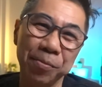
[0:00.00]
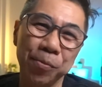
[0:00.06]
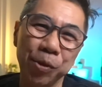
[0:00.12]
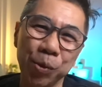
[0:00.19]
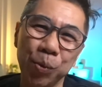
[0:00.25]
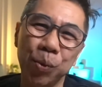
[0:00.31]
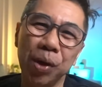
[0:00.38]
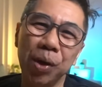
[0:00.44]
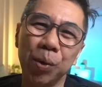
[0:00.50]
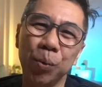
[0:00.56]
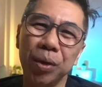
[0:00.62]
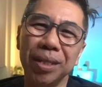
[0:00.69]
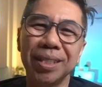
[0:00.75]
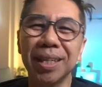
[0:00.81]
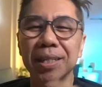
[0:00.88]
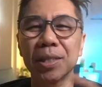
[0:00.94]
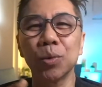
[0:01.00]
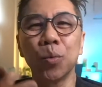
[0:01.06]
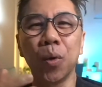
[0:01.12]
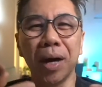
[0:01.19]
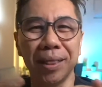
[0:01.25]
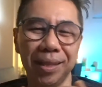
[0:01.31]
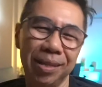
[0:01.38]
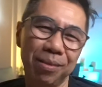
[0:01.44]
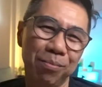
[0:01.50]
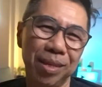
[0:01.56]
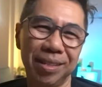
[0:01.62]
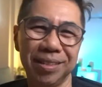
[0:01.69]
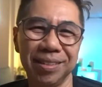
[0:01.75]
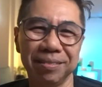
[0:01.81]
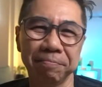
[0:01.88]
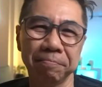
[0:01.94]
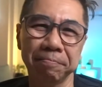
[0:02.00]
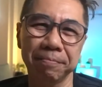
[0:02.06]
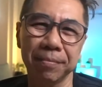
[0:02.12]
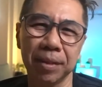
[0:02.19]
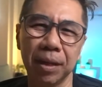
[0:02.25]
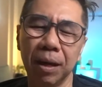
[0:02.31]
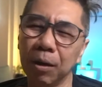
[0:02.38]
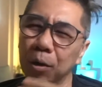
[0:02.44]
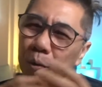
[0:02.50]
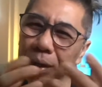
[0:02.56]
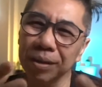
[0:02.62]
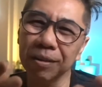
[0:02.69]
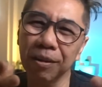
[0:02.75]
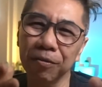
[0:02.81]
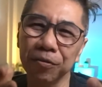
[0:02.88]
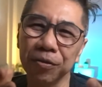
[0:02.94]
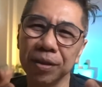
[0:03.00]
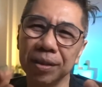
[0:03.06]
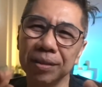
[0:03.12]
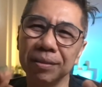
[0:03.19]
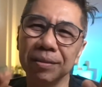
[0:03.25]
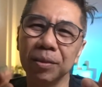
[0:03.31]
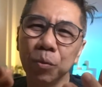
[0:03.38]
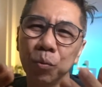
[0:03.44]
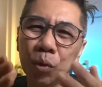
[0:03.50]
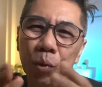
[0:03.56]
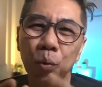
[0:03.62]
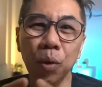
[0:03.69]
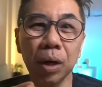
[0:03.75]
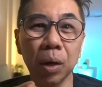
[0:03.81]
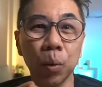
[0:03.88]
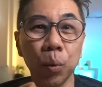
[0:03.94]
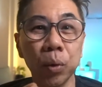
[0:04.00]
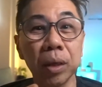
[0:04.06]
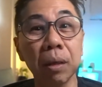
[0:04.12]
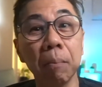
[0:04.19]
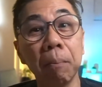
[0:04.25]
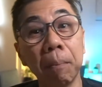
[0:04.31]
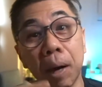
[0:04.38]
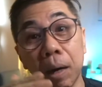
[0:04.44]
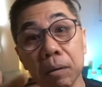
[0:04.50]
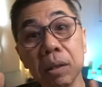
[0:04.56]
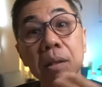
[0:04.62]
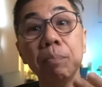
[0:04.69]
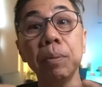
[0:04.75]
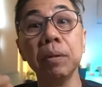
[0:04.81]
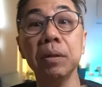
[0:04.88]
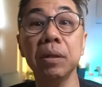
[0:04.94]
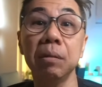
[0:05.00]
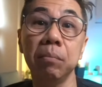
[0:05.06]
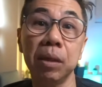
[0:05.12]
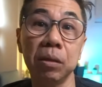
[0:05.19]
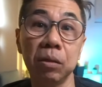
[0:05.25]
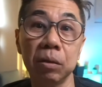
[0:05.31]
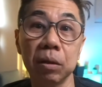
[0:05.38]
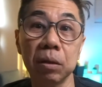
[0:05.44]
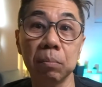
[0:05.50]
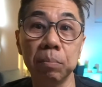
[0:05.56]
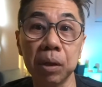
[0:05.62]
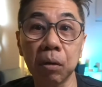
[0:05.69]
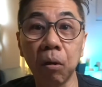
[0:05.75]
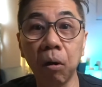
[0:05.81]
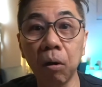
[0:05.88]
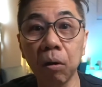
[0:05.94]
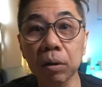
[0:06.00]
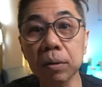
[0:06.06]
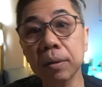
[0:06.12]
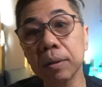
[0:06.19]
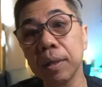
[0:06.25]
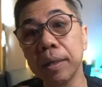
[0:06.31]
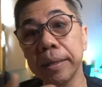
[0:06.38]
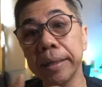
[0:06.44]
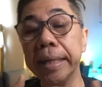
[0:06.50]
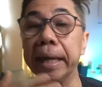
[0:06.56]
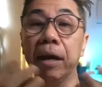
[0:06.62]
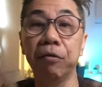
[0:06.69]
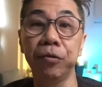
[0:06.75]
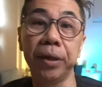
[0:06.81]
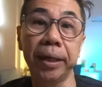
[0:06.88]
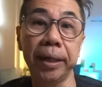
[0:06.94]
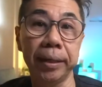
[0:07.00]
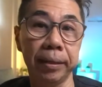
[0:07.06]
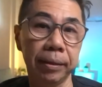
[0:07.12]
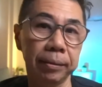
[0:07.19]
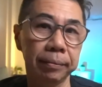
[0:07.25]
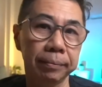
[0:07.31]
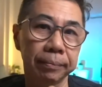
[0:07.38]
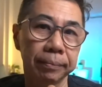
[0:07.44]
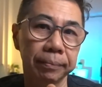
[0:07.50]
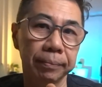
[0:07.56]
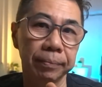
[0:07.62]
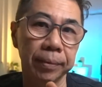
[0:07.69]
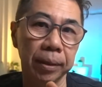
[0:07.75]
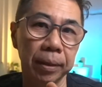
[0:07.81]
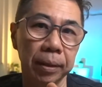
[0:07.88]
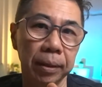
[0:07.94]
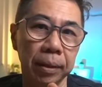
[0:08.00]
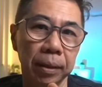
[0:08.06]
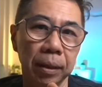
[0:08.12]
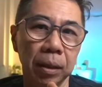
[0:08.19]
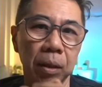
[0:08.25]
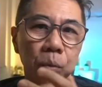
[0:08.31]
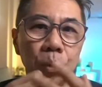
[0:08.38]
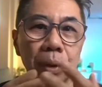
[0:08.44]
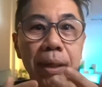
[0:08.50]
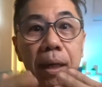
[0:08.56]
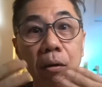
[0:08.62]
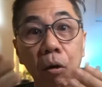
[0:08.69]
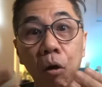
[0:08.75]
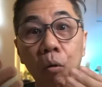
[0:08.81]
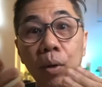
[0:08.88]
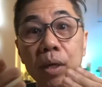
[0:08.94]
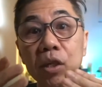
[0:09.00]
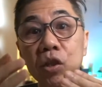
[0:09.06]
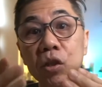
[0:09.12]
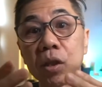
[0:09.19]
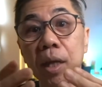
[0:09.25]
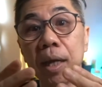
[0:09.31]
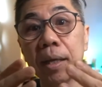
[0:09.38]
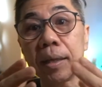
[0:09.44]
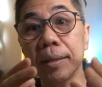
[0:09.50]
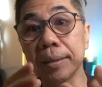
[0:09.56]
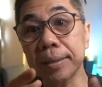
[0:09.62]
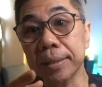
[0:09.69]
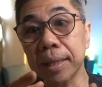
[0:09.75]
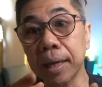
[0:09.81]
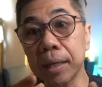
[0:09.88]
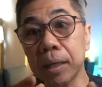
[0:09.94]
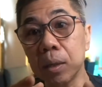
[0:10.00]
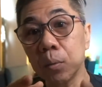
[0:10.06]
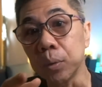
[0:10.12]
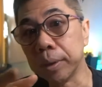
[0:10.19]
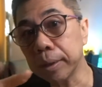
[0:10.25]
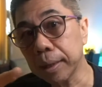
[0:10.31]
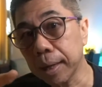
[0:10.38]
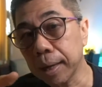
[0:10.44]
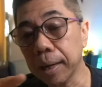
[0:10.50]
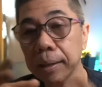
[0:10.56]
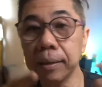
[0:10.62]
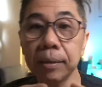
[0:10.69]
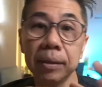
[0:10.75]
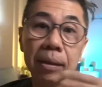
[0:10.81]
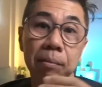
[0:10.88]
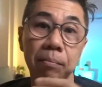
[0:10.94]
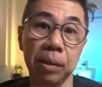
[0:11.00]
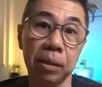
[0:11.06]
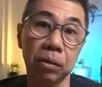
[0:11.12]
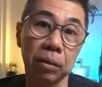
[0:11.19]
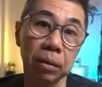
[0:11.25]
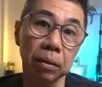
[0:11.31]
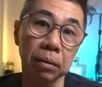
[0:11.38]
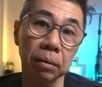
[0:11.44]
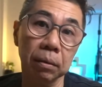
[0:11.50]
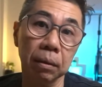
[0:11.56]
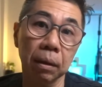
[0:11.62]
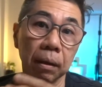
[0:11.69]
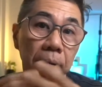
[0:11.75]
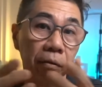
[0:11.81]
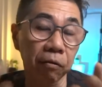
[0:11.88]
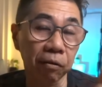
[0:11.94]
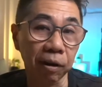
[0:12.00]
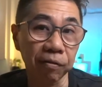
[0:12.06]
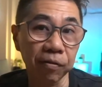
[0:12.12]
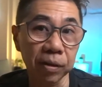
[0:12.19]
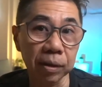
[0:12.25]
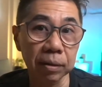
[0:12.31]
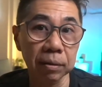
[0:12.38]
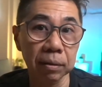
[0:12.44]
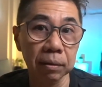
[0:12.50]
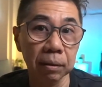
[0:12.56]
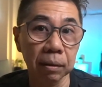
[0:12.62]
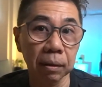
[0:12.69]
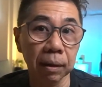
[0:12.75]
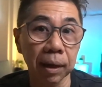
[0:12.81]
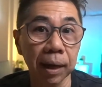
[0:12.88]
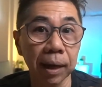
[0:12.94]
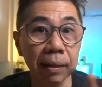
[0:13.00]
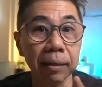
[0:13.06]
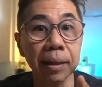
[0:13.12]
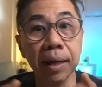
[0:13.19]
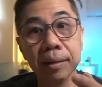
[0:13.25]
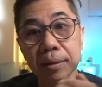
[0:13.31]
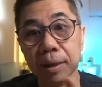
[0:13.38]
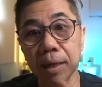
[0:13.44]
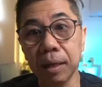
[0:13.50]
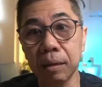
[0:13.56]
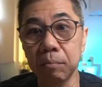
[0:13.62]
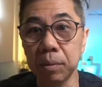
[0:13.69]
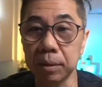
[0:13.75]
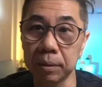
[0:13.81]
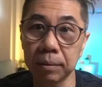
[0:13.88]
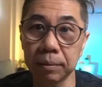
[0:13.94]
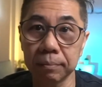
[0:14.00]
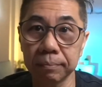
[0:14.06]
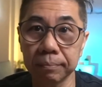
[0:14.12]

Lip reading: we work with just one image. Quite often, we work with multiple images because they are related. We can always share the slide with other images, graphics, and text elements.